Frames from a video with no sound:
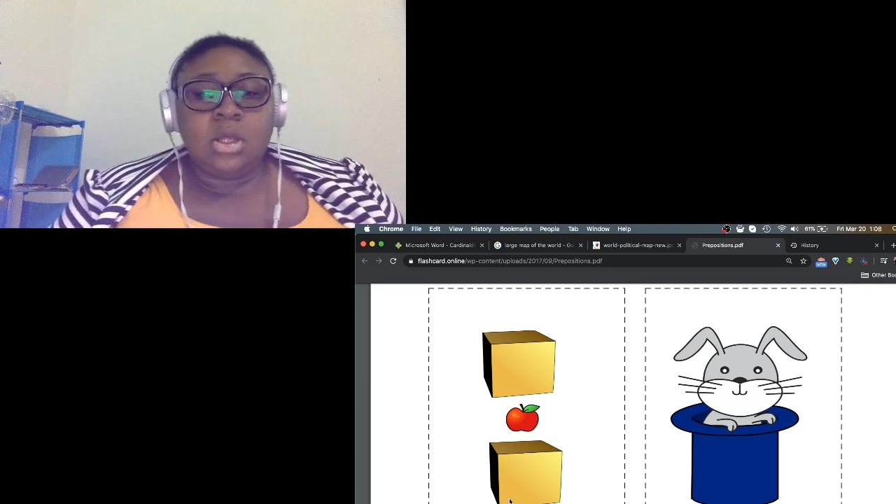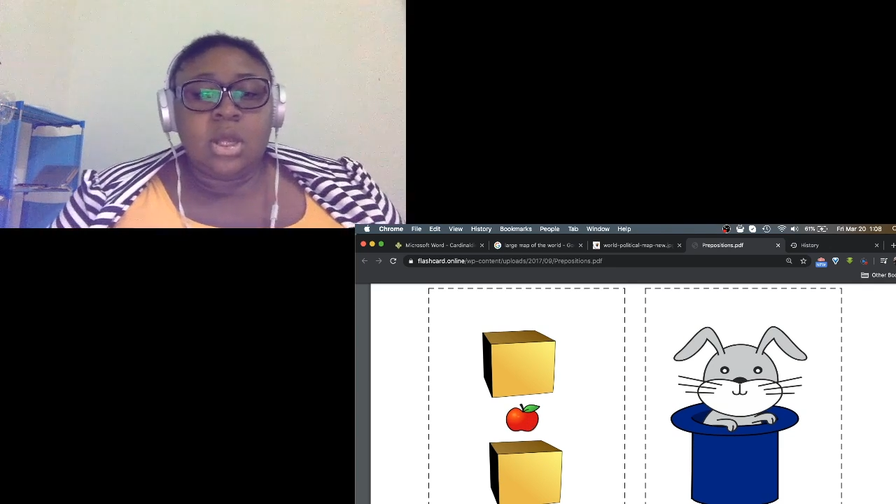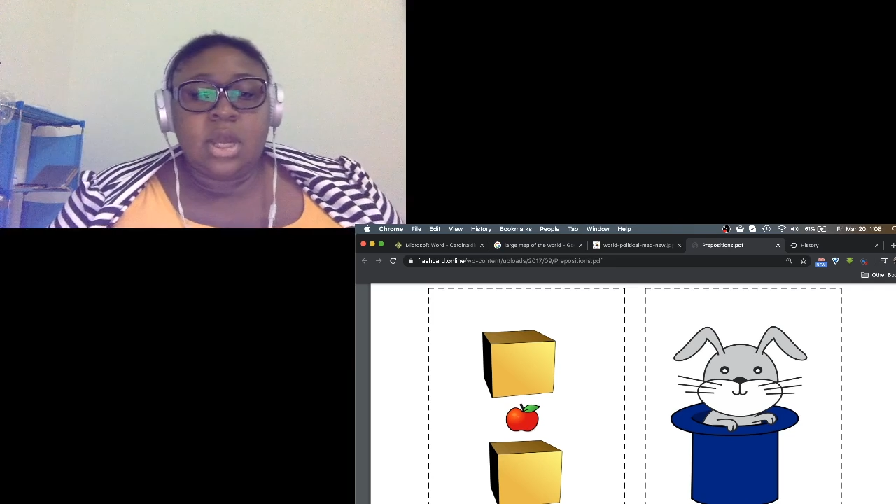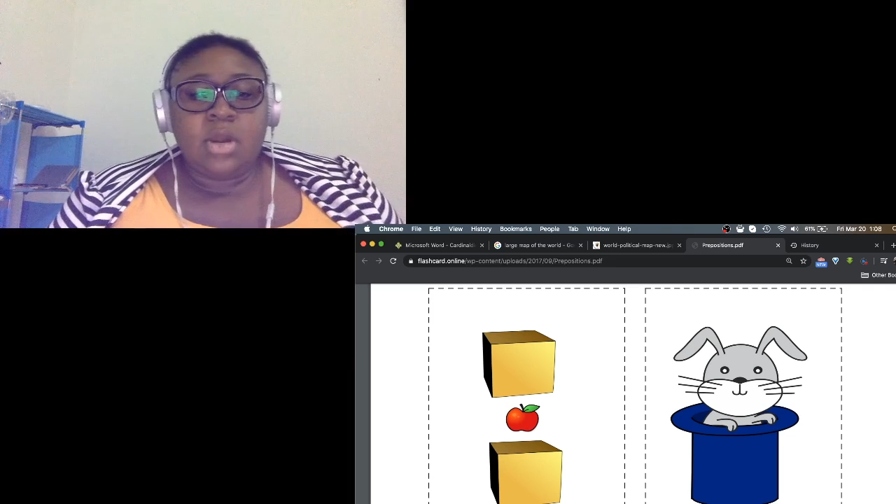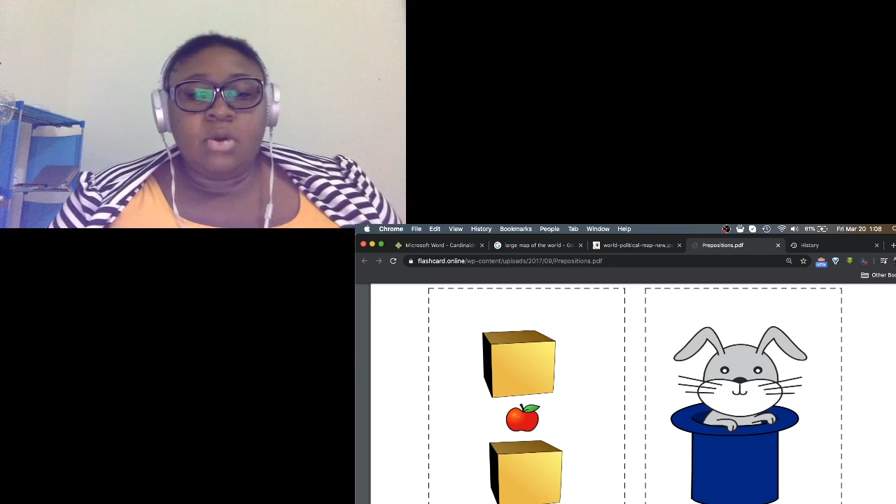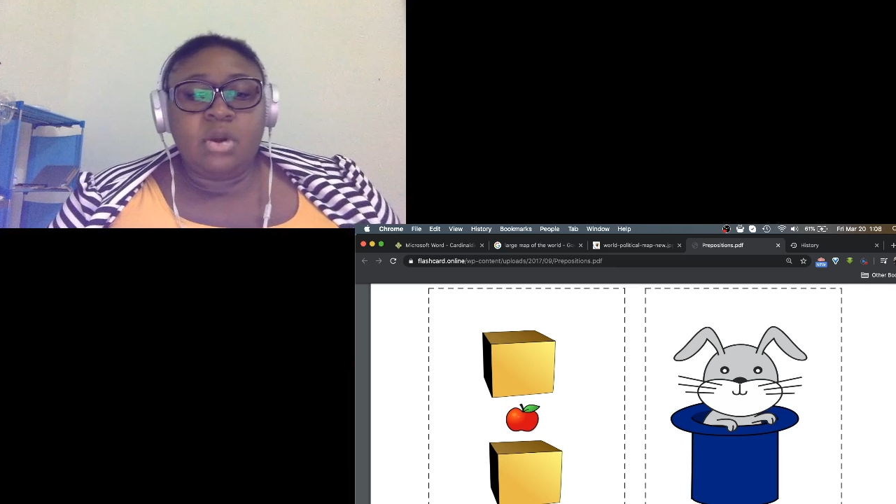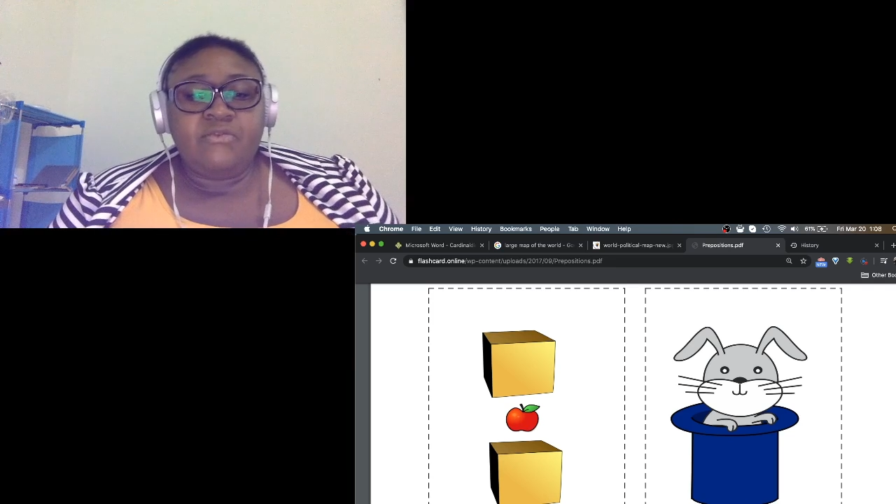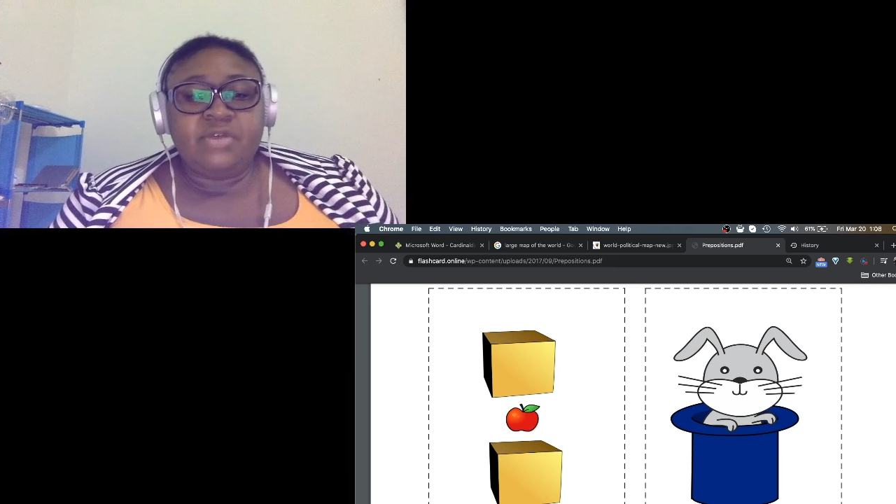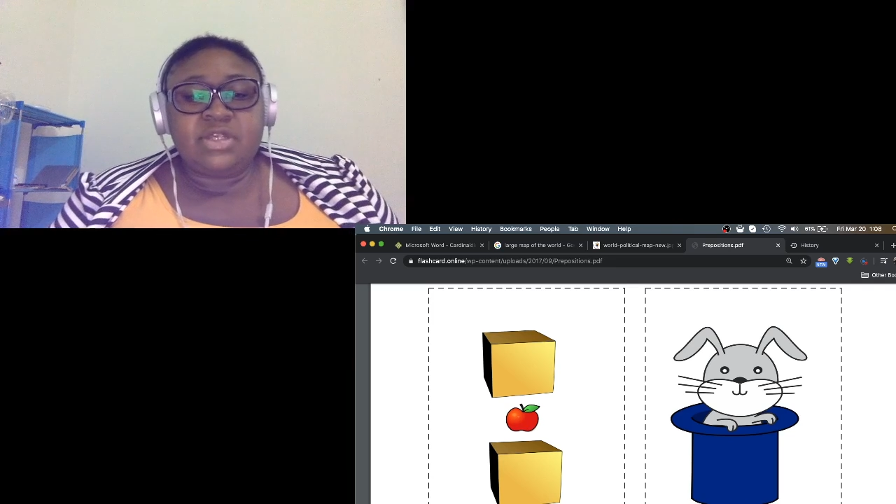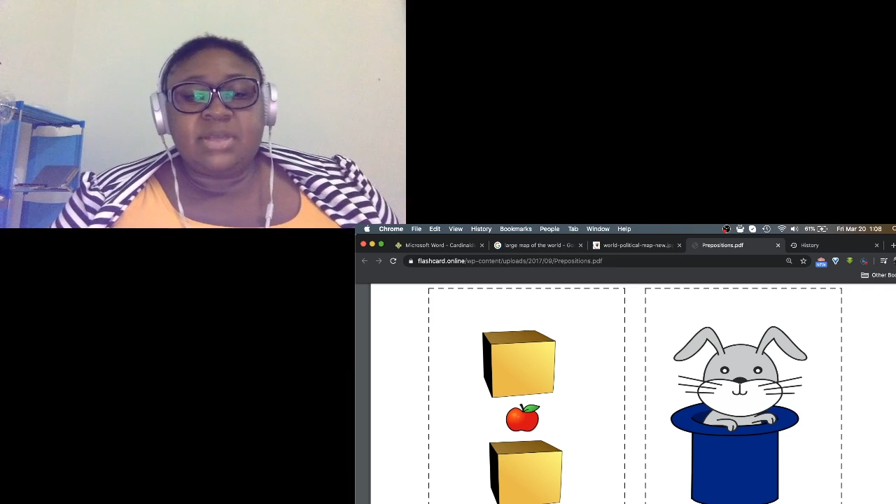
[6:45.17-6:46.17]
In order
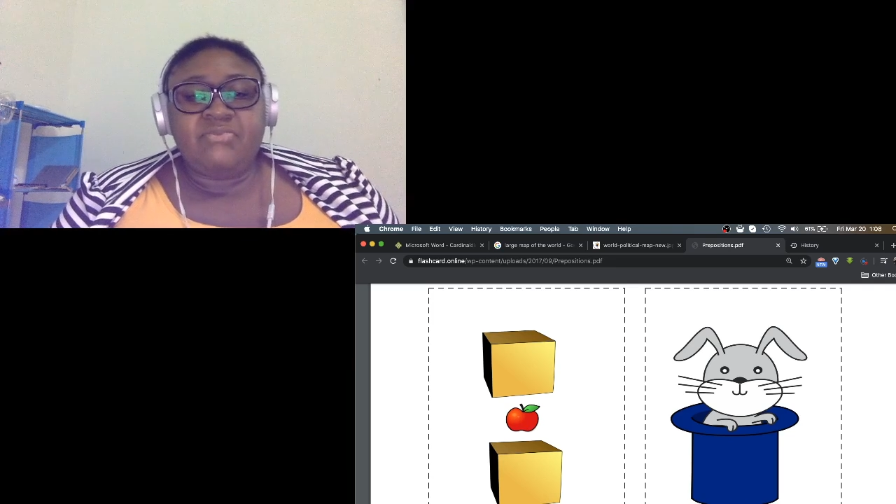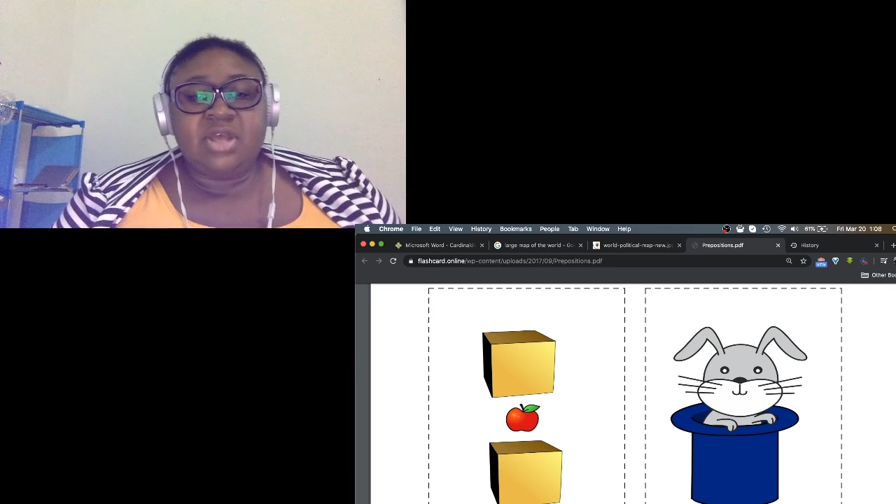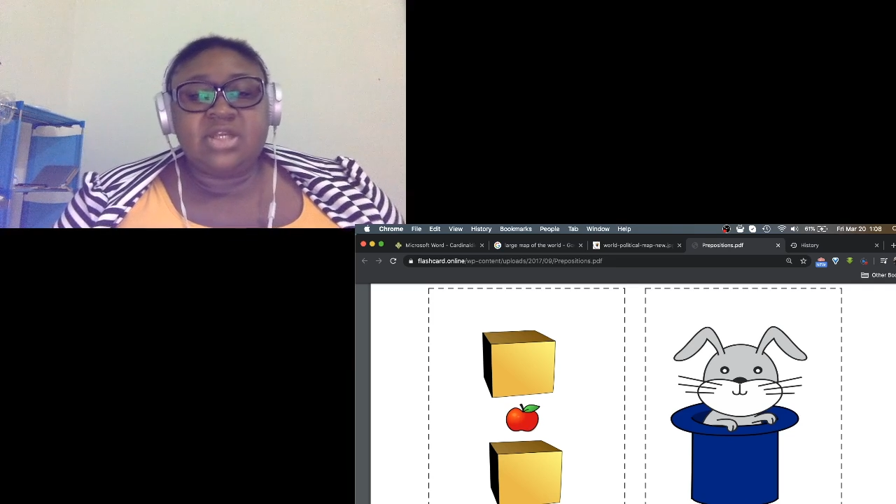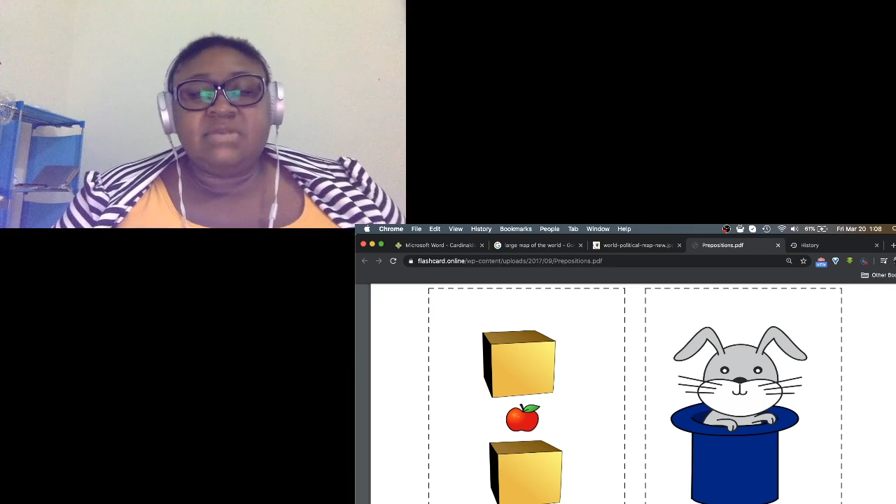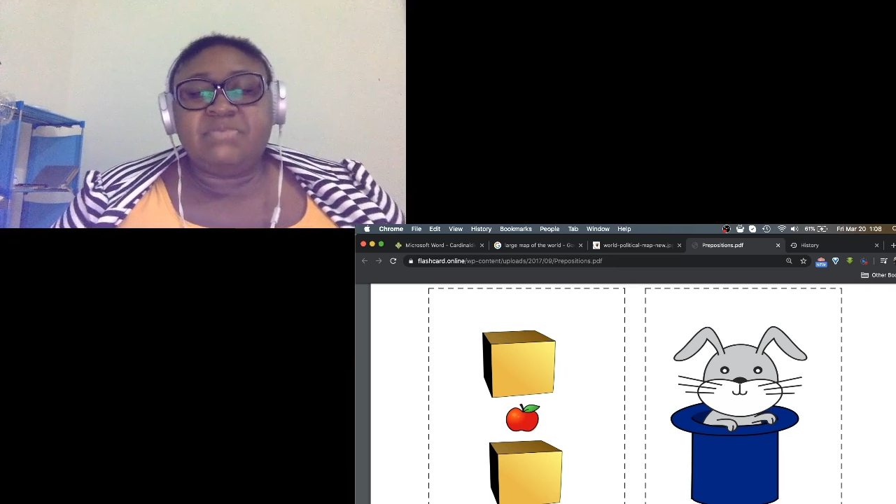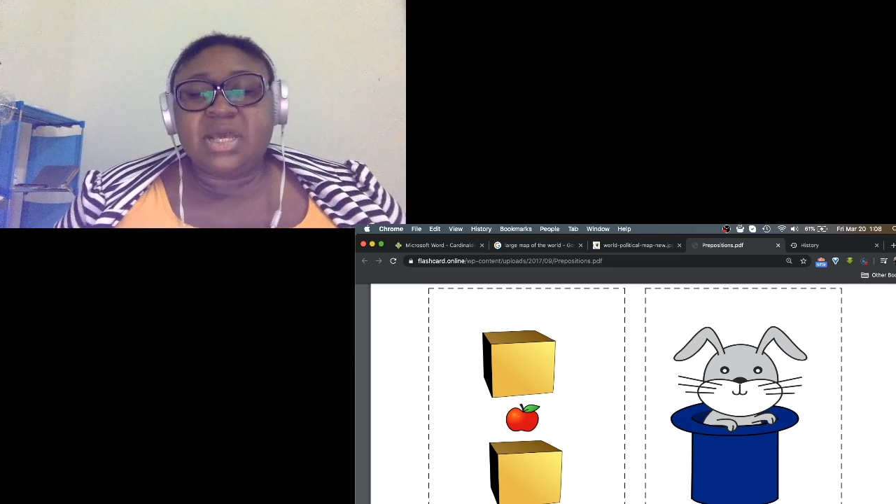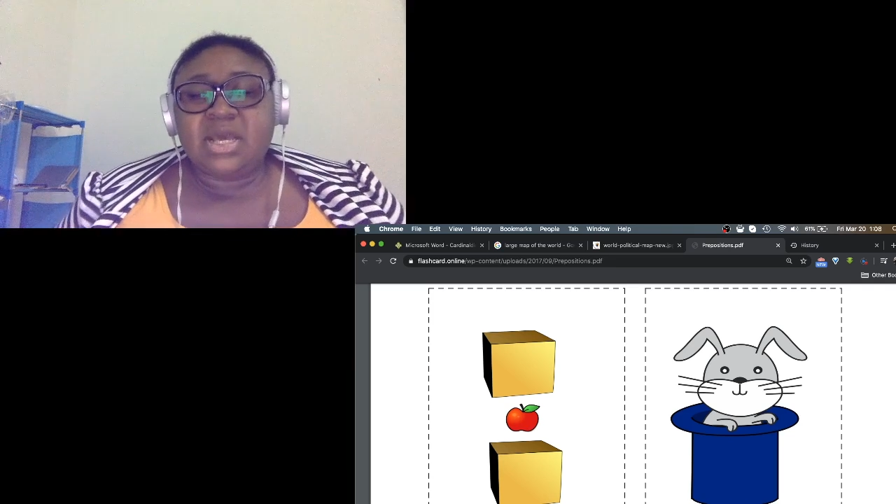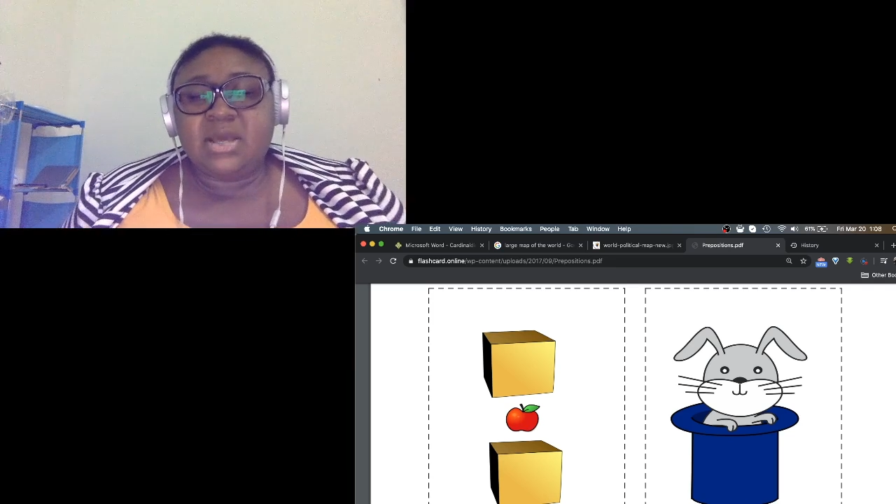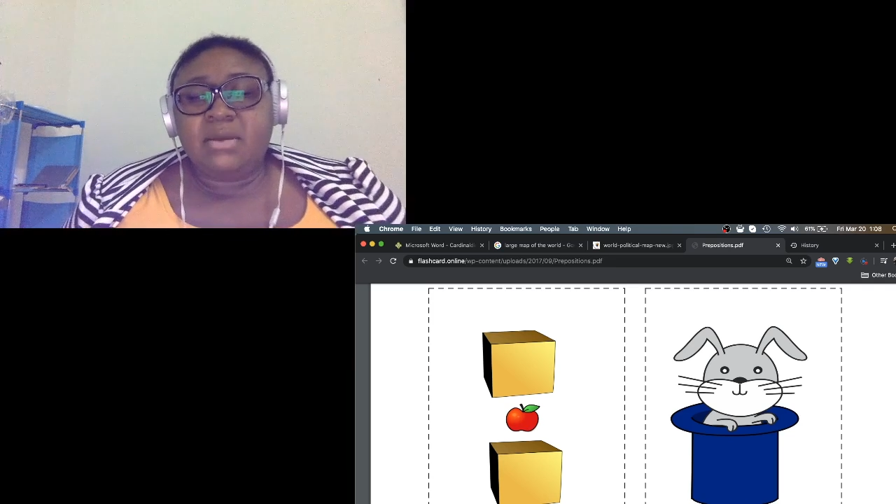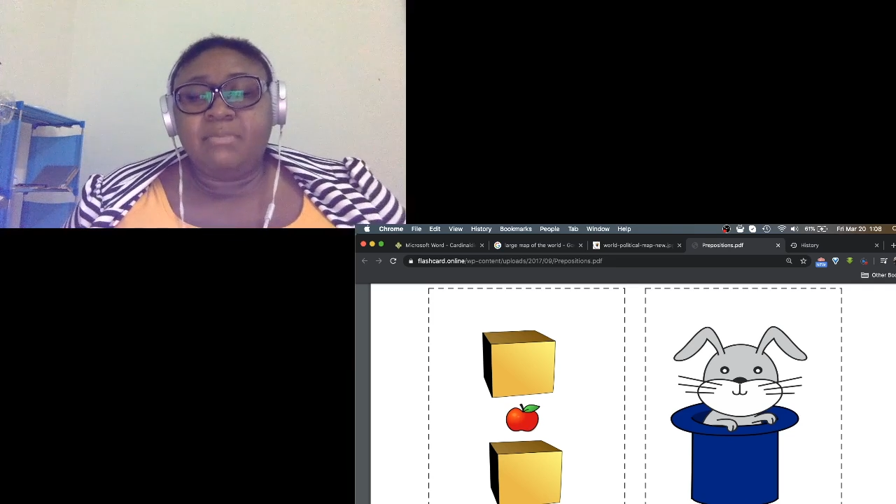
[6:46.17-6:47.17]
for something to
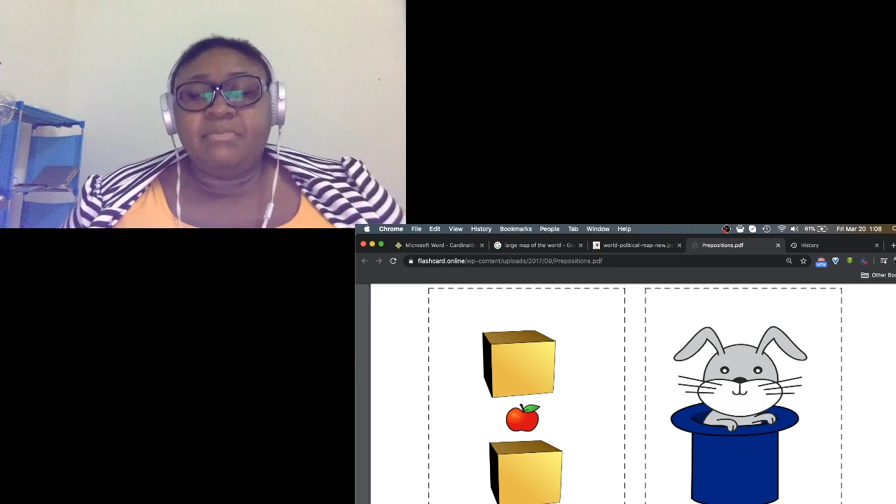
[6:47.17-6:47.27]
be